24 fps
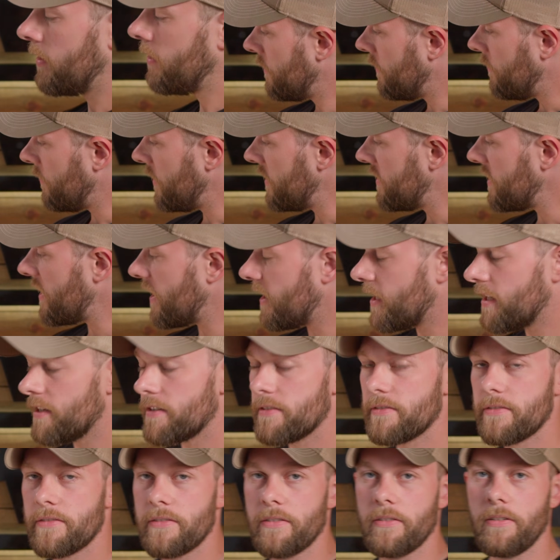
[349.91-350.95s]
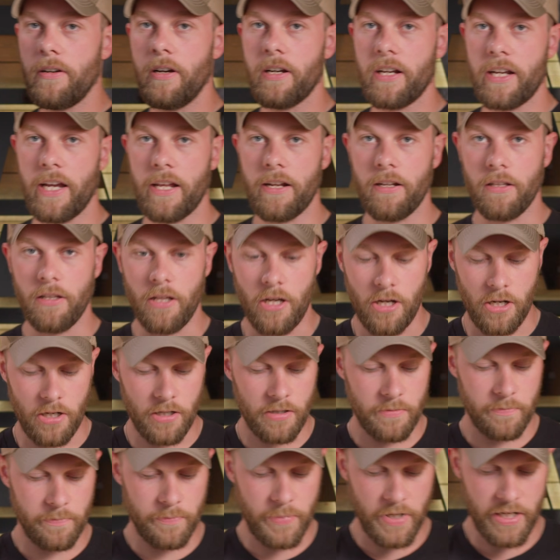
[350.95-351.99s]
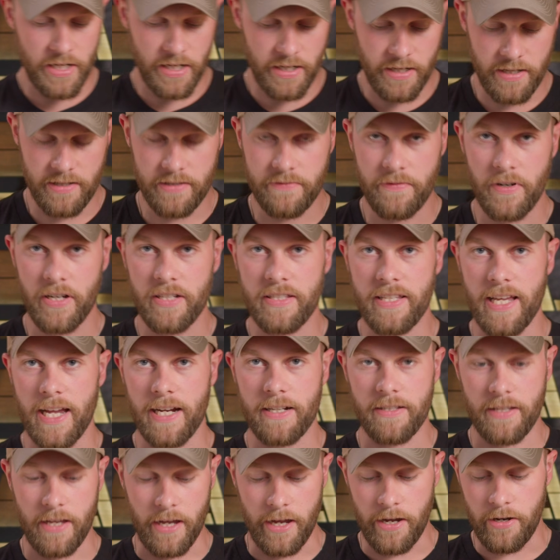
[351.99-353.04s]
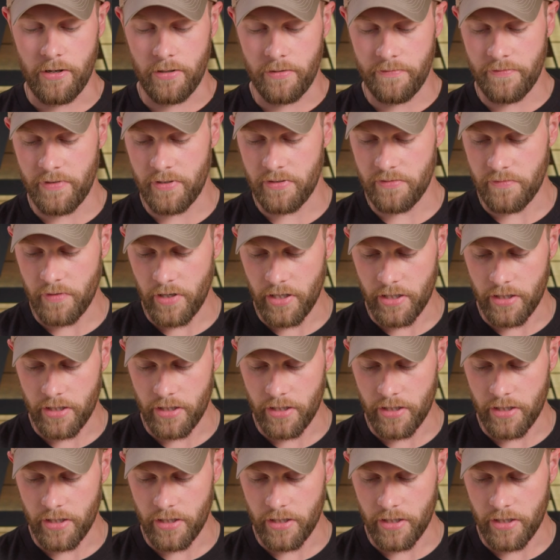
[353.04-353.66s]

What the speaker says: The reset is kind of long, but it is very tactile. It feels very